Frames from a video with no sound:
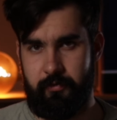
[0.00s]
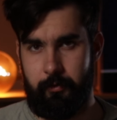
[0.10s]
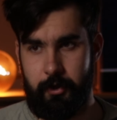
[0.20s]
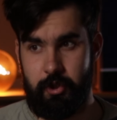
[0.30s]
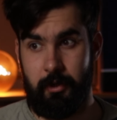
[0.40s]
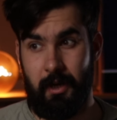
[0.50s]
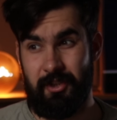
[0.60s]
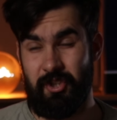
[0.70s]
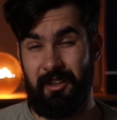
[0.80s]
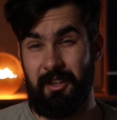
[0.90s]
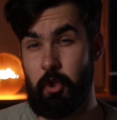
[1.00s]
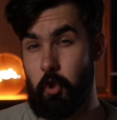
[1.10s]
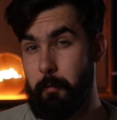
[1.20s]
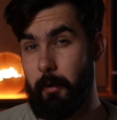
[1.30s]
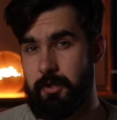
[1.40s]
much friction, actually
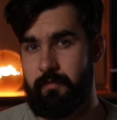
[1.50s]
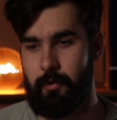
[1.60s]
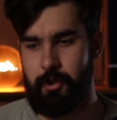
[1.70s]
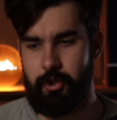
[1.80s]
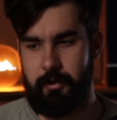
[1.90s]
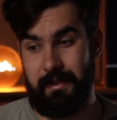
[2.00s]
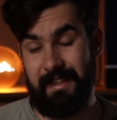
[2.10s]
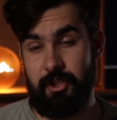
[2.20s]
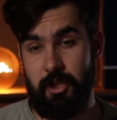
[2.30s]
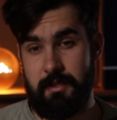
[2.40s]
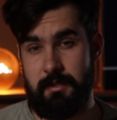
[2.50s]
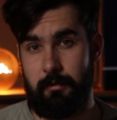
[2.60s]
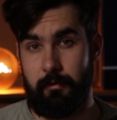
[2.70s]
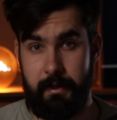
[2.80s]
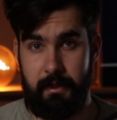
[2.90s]
too much friction, that they
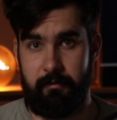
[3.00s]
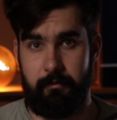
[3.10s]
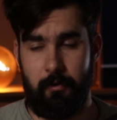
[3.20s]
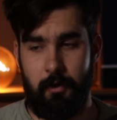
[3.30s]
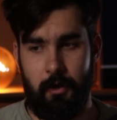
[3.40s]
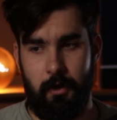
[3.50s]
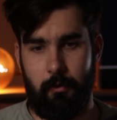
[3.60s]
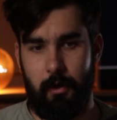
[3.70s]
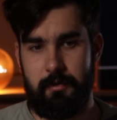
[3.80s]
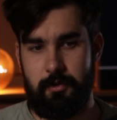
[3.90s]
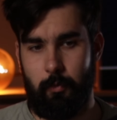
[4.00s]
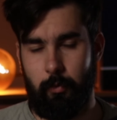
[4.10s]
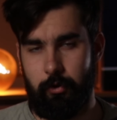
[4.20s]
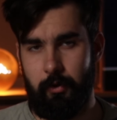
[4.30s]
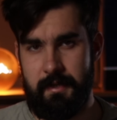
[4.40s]
just leave. Right? So
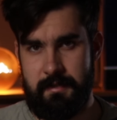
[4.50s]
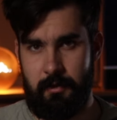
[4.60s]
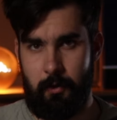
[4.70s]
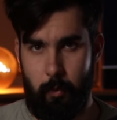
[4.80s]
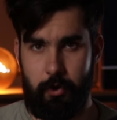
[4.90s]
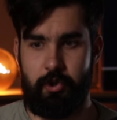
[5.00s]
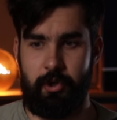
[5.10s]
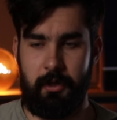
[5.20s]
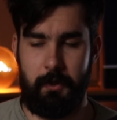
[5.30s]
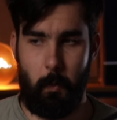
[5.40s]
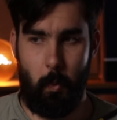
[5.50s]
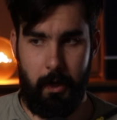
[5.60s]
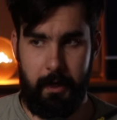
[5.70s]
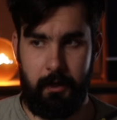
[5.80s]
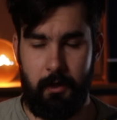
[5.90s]
you want to ask the question in a
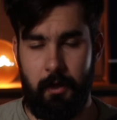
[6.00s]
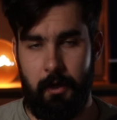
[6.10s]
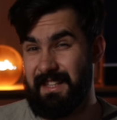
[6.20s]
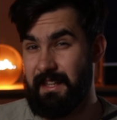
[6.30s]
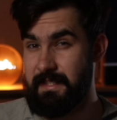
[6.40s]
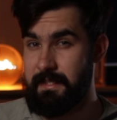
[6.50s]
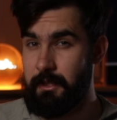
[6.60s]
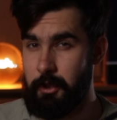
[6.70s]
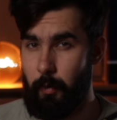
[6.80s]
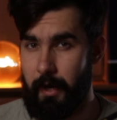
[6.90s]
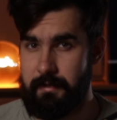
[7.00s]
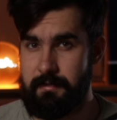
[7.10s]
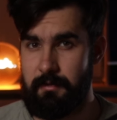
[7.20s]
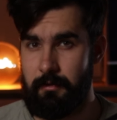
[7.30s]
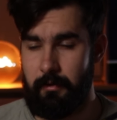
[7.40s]
way that it's easy to
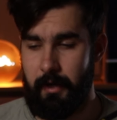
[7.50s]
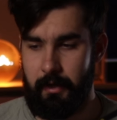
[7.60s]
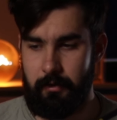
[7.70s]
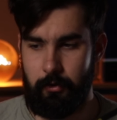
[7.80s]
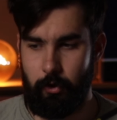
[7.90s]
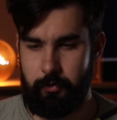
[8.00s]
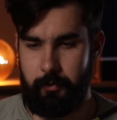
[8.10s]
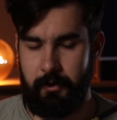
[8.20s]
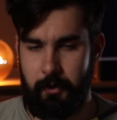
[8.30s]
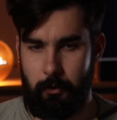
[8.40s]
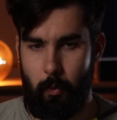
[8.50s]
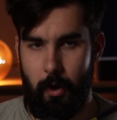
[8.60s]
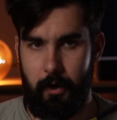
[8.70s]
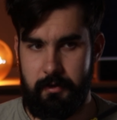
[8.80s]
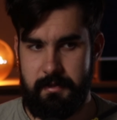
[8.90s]
answer and not really
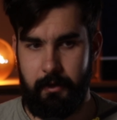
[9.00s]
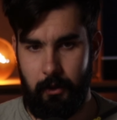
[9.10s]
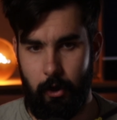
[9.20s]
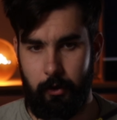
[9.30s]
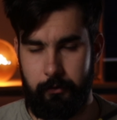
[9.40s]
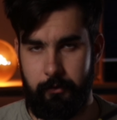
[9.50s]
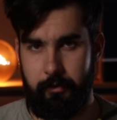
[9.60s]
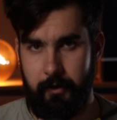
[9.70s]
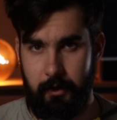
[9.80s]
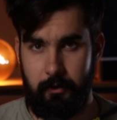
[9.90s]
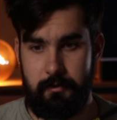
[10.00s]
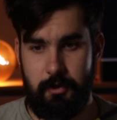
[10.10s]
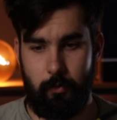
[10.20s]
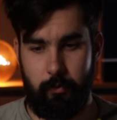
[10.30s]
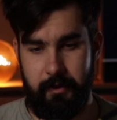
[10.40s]
requires a lot to
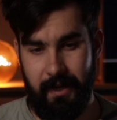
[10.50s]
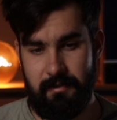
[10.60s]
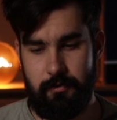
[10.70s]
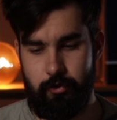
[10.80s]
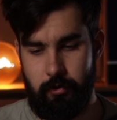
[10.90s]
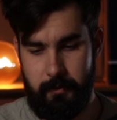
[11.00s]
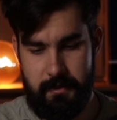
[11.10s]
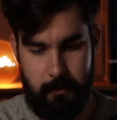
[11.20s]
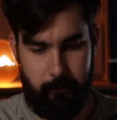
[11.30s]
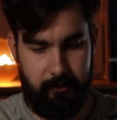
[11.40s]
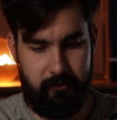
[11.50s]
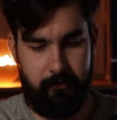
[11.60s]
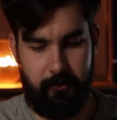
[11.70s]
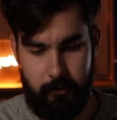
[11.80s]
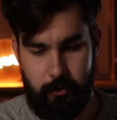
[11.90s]
think. So the answer should be
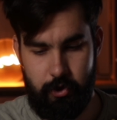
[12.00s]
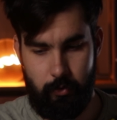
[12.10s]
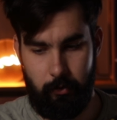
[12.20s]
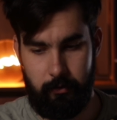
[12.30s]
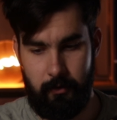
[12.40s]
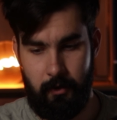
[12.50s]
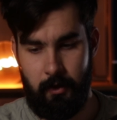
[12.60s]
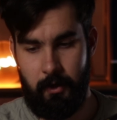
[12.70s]
something very short